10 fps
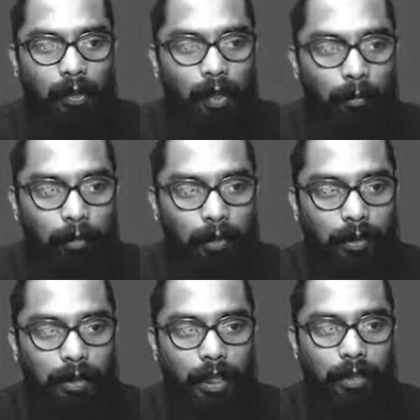Come to the
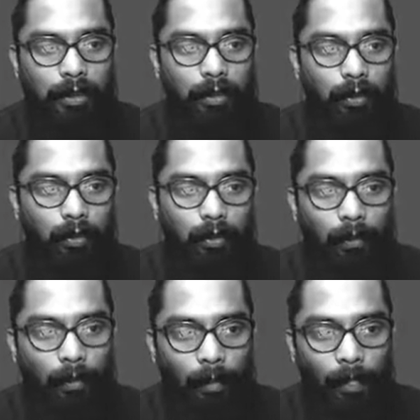selection tool,
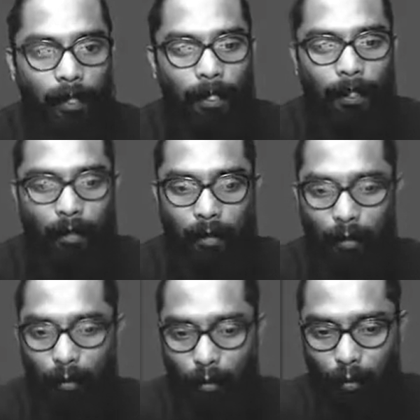
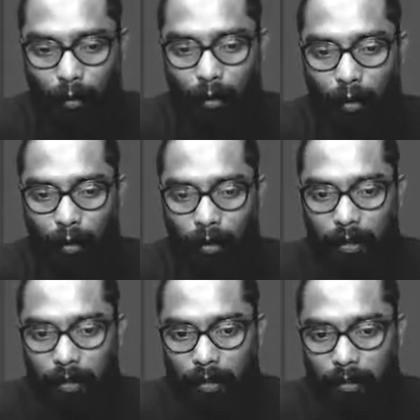hold the Alt
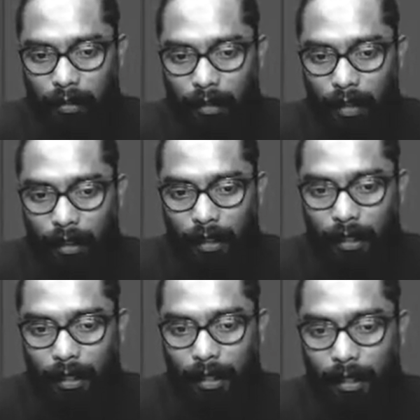key, select
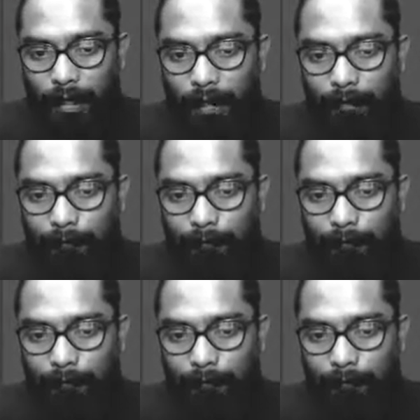and drag.